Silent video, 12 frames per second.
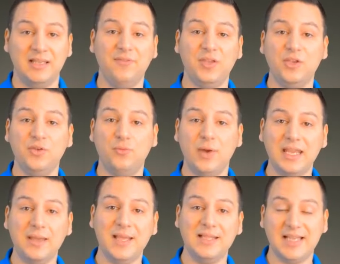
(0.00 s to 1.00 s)
giving you
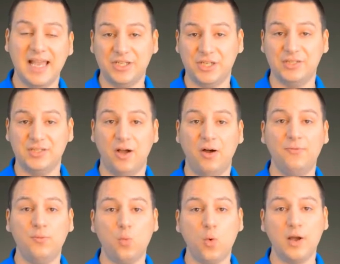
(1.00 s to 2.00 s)
recommendations
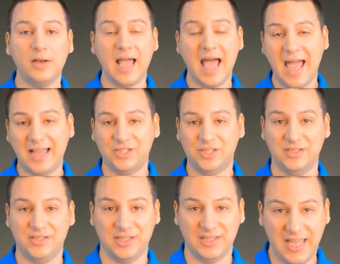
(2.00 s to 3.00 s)
of what
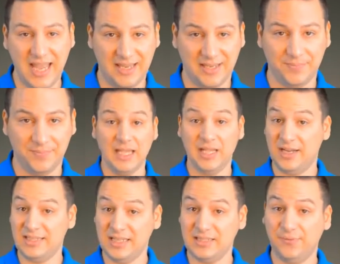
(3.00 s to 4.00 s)
actions to take. It
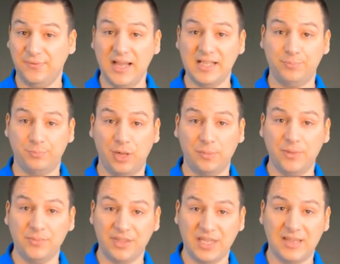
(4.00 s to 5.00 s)
identifies
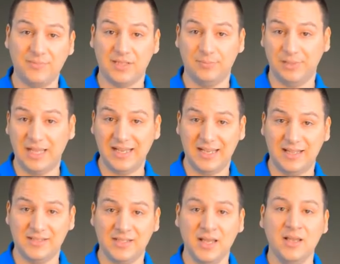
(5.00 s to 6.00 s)
problem themes and
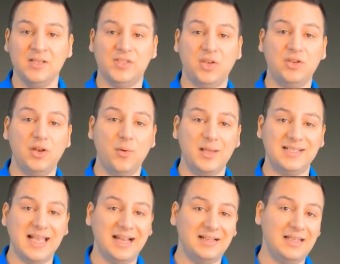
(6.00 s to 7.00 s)
plugins so you know
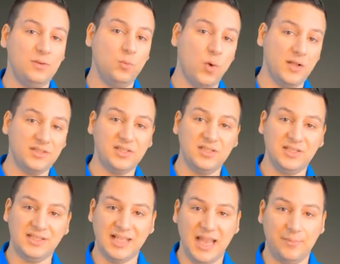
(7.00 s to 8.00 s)
exactly what to
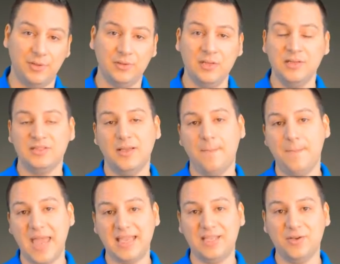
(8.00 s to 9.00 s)
disable to
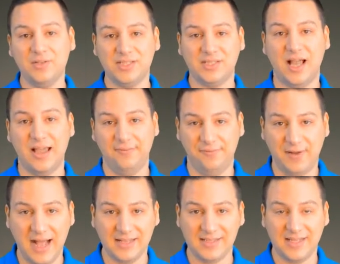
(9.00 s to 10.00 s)
make your site
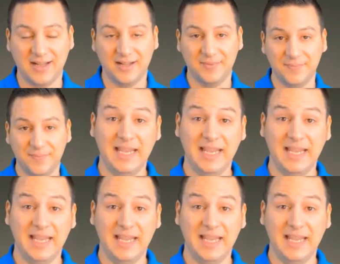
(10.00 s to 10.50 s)
faster.